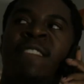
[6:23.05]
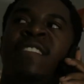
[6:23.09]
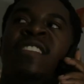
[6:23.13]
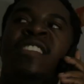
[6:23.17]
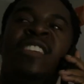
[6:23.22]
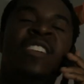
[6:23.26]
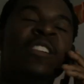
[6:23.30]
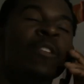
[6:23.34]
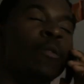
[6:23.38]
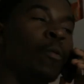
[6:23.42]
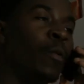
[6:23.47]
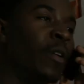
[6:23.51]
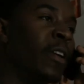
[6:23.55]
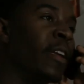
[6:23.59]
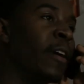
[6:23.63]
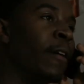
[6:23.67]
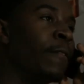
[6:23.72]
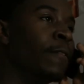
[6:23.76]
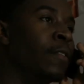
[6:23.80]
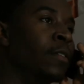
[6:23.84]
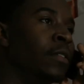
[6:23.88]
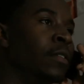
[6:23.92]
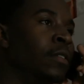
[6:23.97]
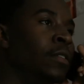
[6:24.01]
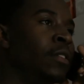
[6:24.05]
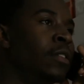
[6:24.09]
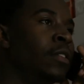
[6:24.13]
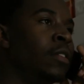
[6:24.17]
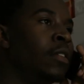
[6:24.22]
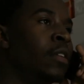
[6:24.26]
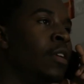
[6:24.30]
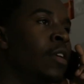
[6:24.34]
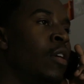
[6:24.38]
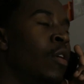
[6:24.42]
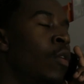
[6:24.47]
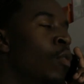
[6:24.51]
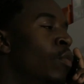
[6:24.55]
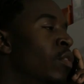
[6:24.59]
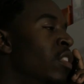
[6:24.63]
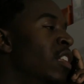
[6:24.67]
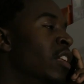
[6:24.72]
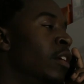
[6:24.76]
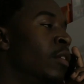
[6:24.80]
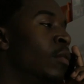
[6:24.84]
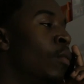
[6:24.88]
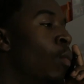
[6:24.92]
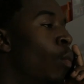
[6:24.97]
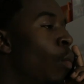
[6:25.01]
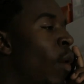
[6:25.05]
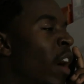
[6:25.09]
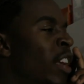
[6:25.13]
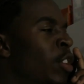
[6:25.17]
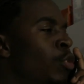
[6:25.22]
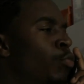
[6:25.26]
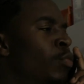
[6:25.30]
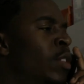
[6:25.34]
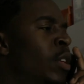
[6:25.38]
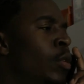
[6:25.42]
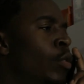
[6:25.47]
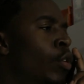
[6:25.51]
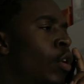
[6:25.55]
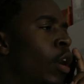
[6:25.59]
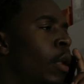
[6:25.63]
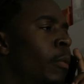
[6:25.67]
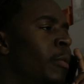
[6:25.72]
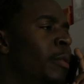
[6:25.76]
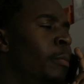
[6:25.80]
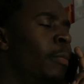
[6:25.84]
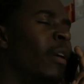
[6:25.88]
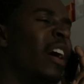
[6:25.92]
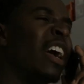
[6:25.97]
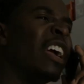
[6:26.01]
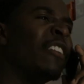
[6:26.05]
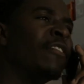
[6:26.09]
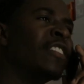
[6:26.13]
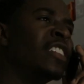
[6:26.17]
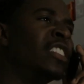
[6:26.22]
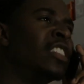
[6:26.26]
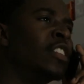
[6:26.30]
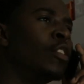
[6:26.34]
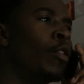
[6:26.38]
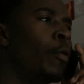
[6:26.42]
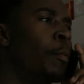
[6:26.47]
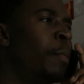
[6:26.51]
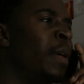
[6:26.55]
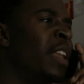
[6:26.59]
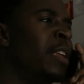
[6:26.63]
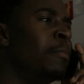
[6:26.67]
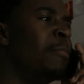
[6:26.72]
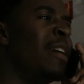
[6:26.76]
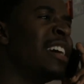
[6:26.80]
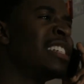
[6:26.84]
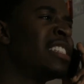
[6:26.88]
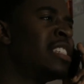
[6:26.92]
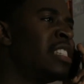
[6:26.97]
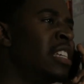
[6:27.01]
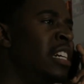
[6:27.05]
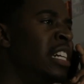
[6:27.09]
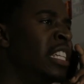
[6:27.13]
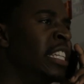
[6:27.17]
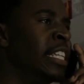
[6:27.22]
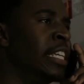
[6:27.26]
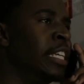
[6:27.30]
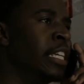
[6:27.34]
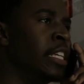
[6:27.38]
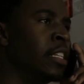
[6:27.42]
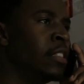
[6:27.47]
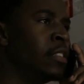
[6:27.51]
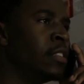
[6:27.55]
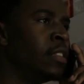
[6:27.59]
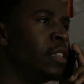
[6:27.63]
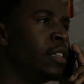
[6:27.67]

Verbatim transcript: Yeah, whatever. Look, why you keep calling about every single penny my son needs?